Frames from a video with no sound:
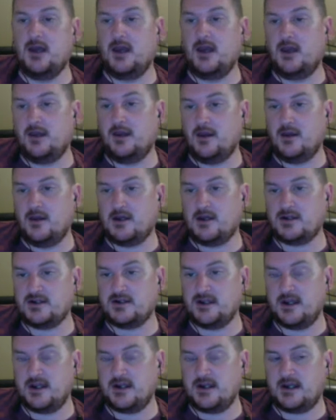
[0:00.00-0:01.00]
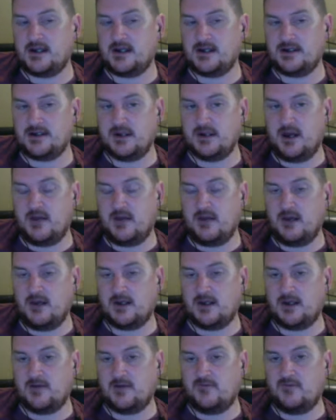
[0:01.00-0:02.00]
And I said at the time,
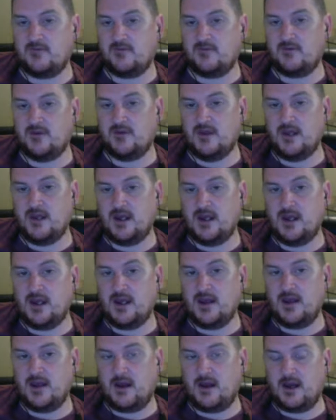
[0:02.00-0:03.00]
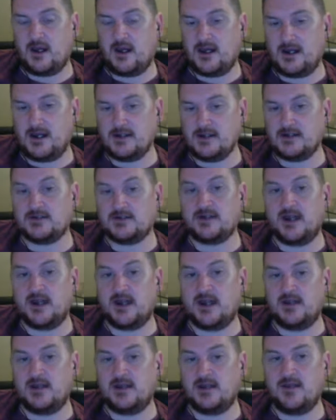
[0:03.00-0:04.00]
I can
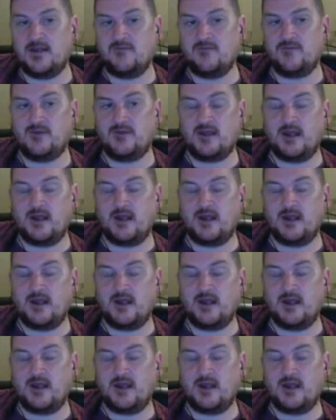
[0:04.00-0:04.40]
understand if